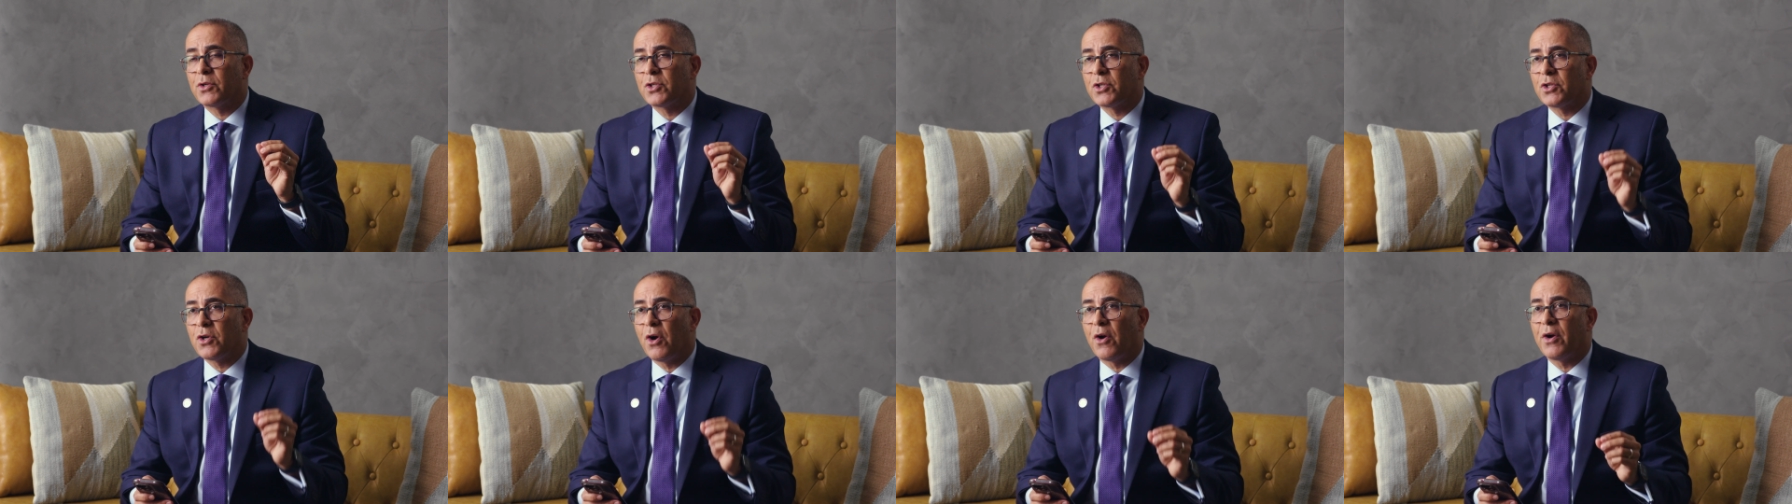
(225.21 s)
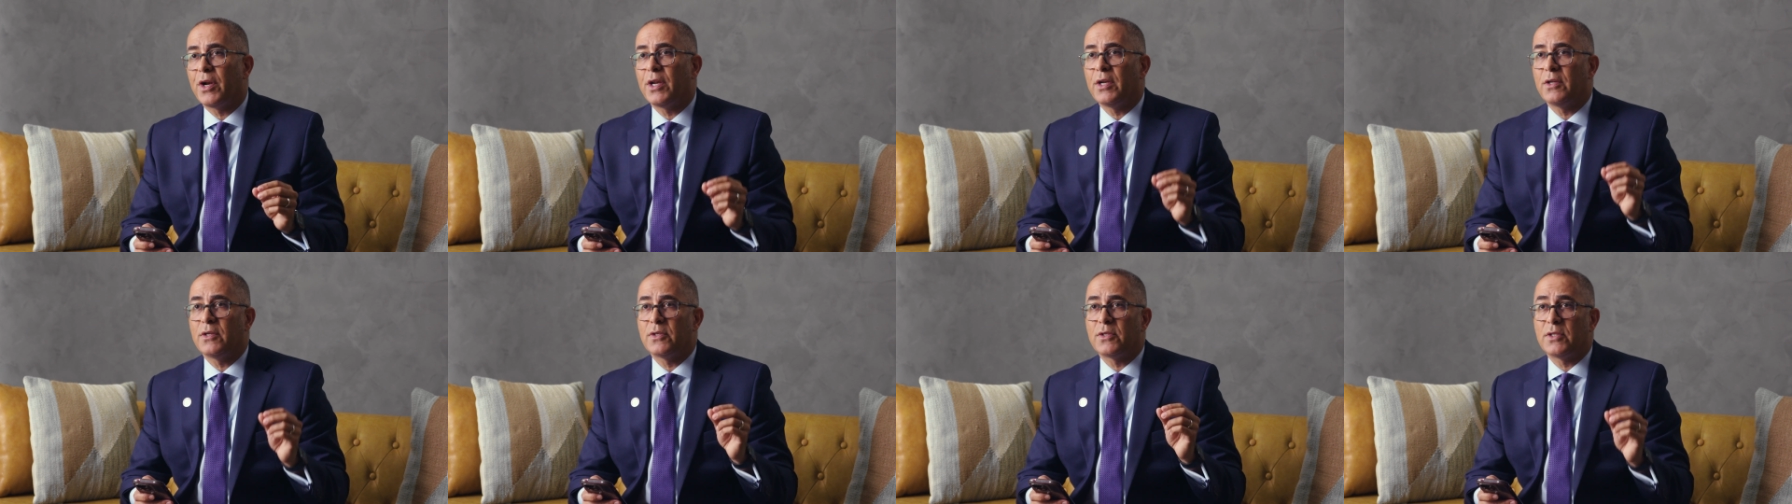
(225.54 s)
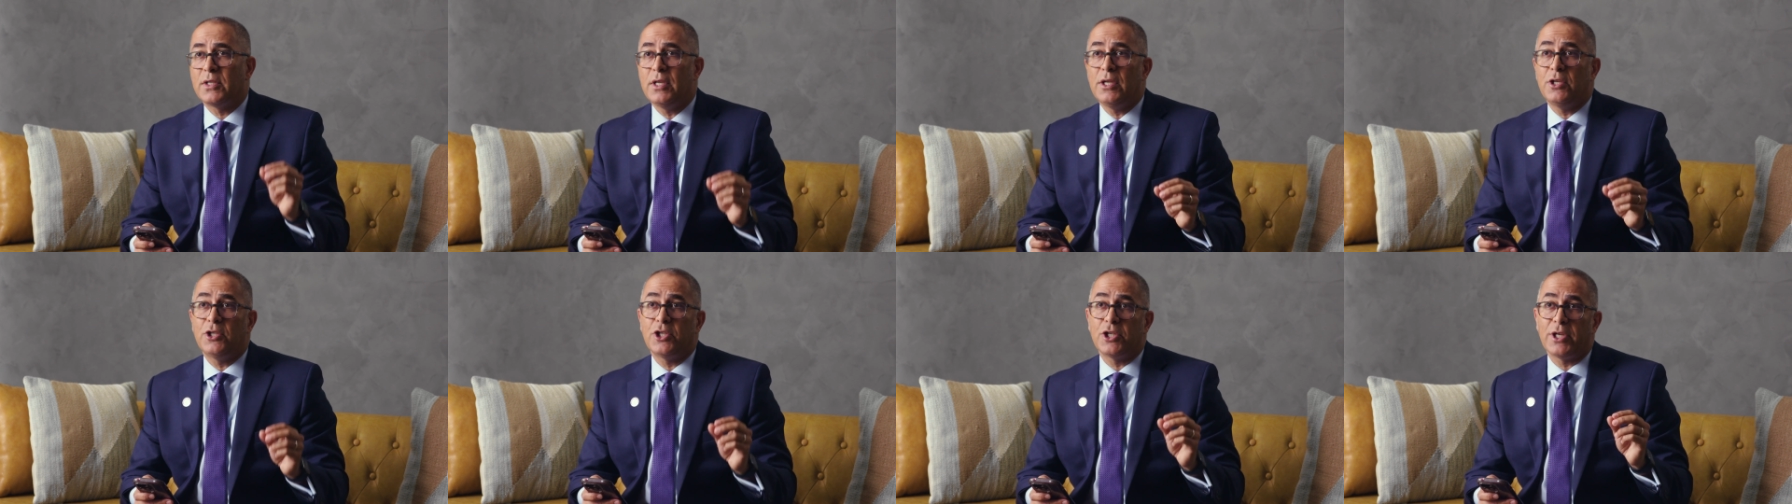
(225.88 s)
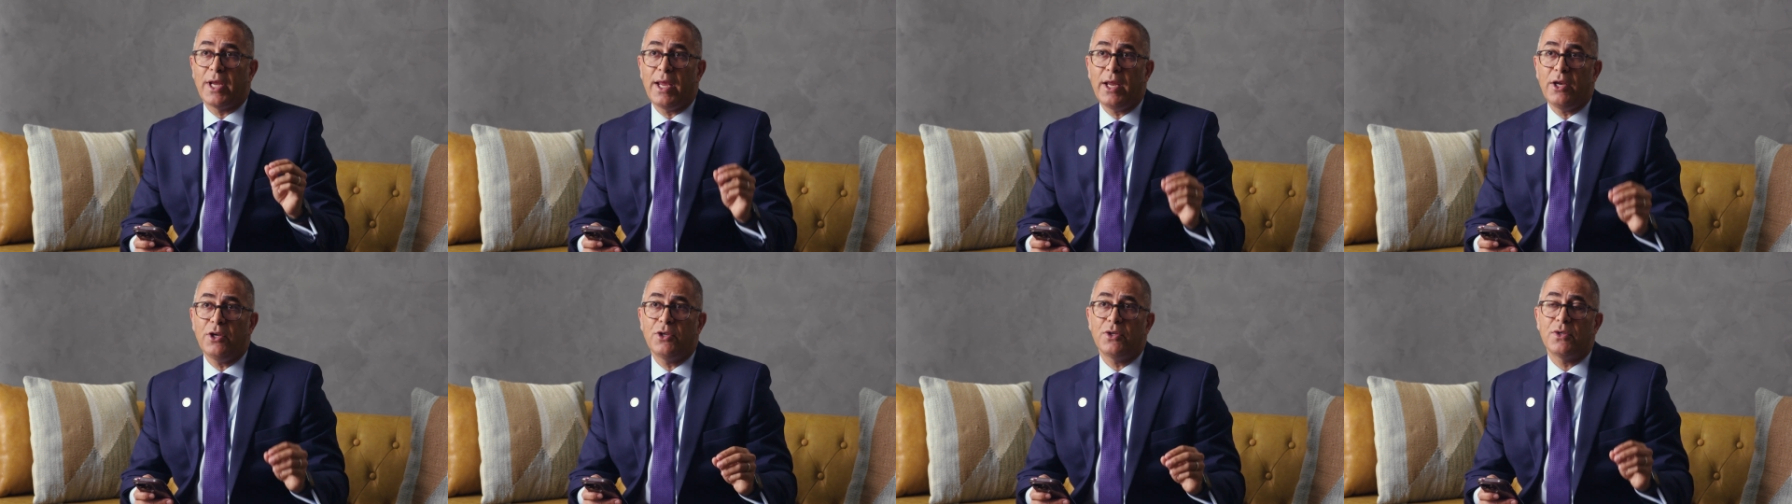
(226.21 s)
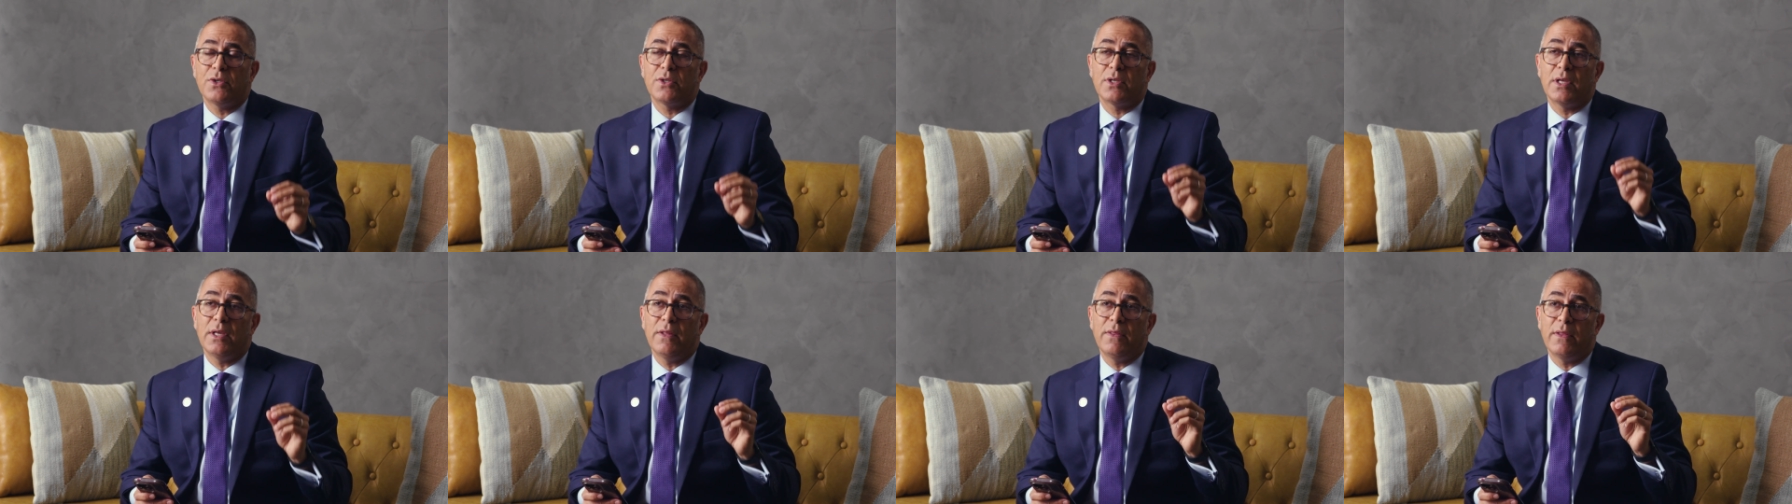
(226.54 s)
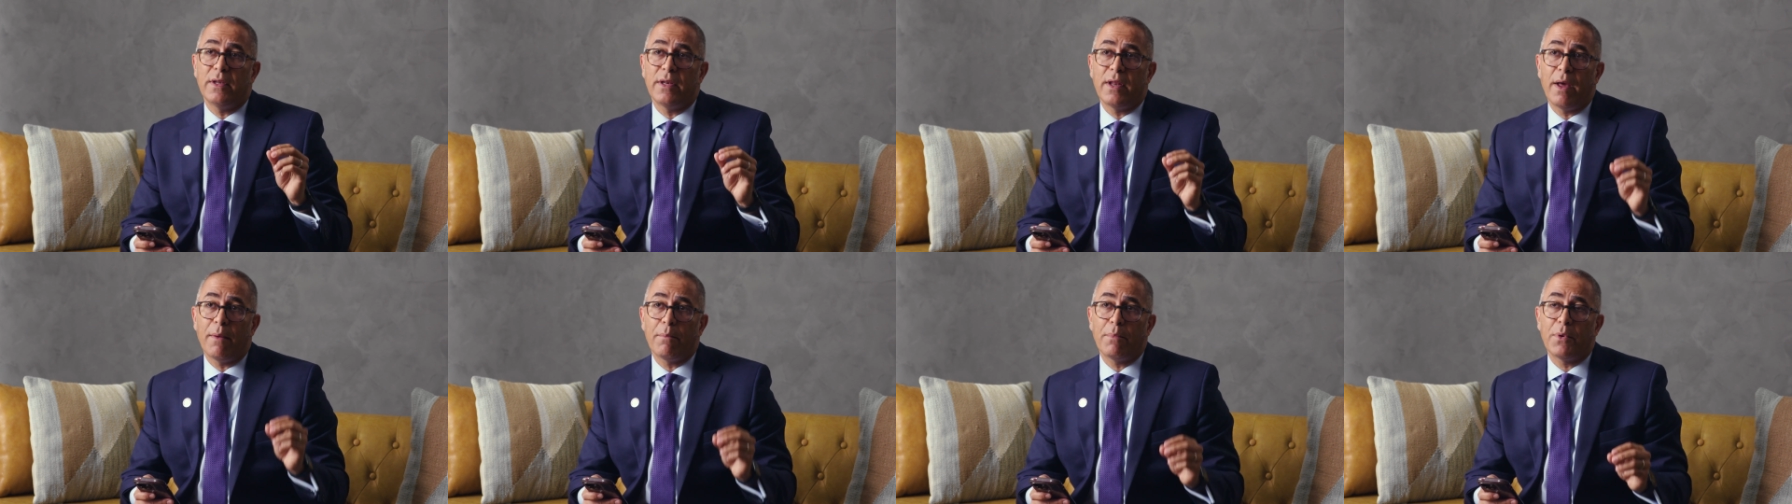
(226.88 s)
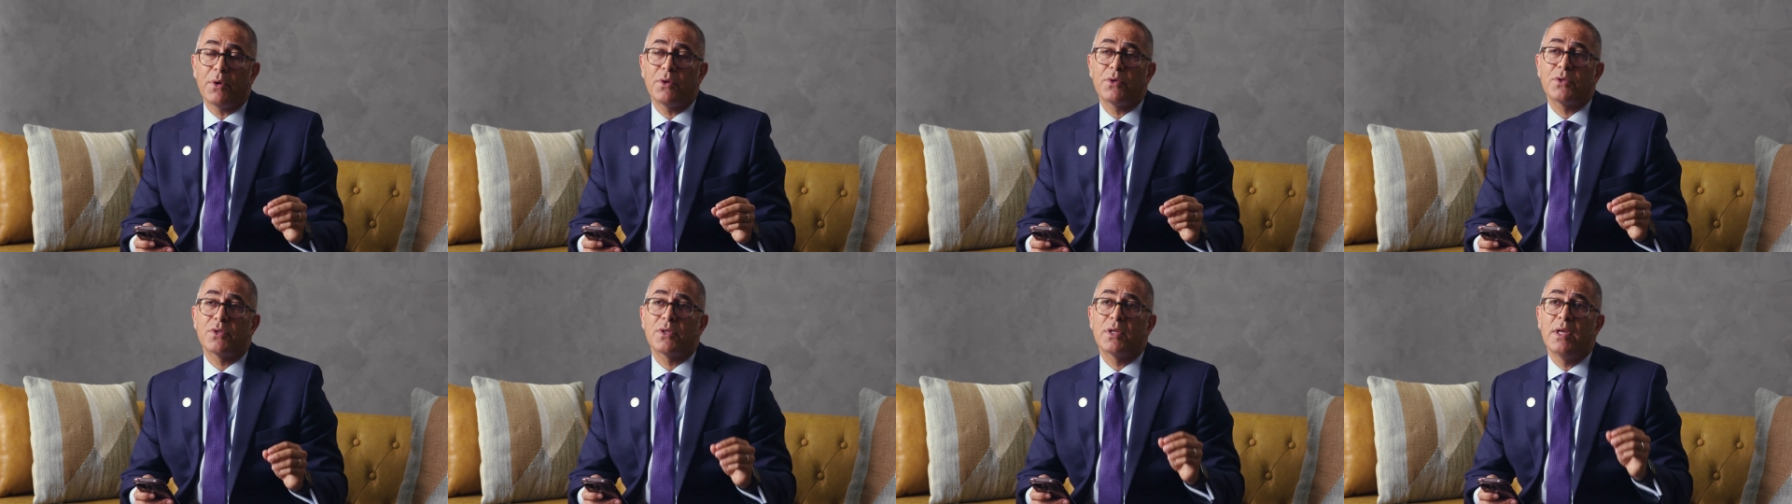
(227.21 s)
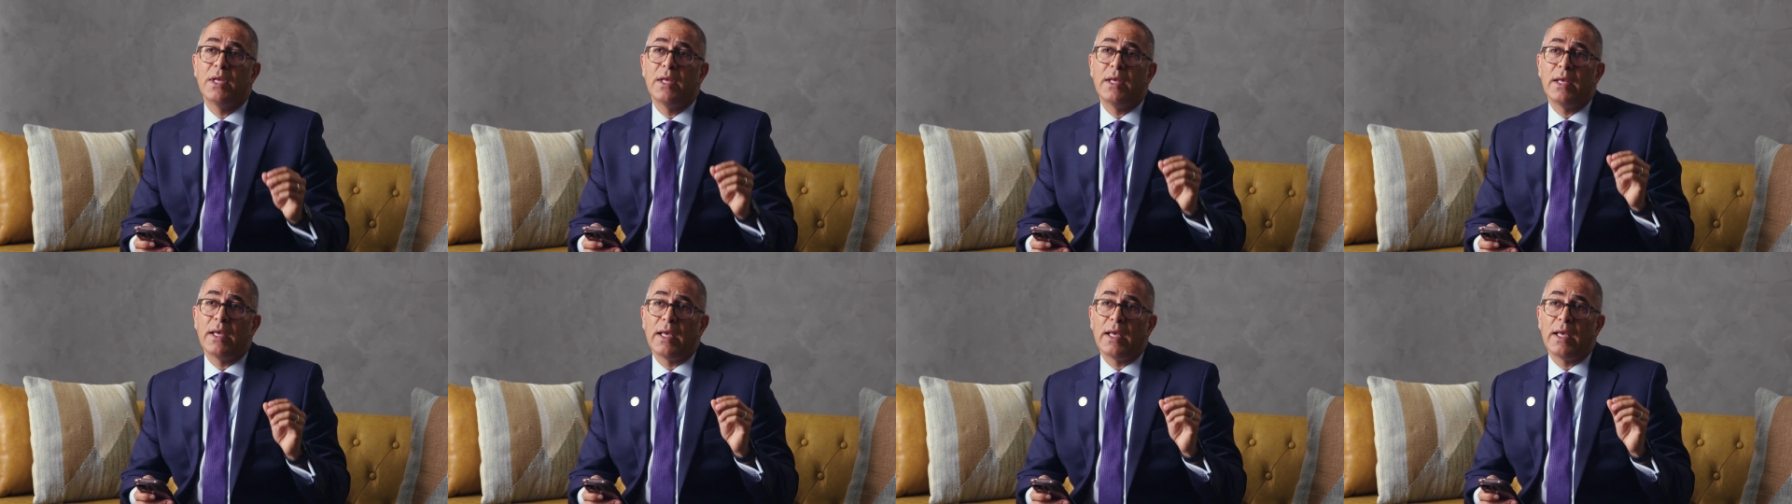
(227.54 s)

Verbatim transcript: starting to see changes in the numbers